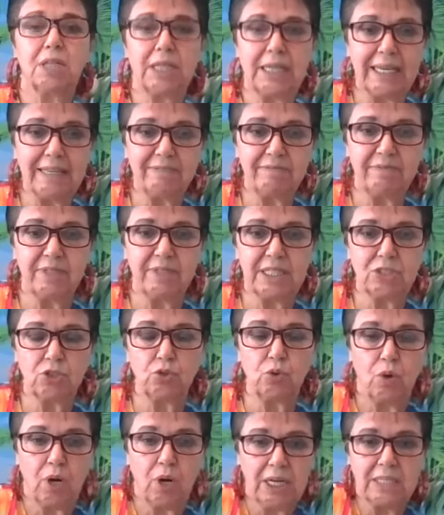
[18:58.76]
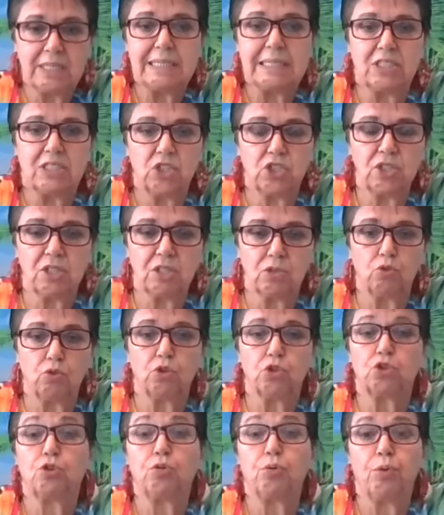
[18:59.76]
give it to us just
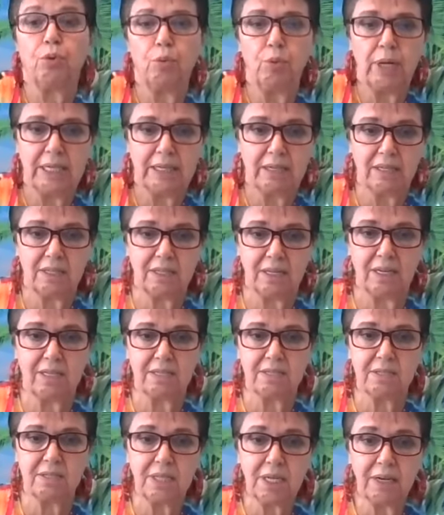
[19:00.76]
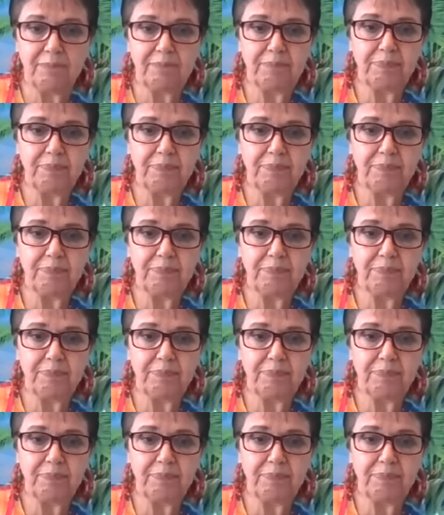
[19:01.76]
or throw it at us.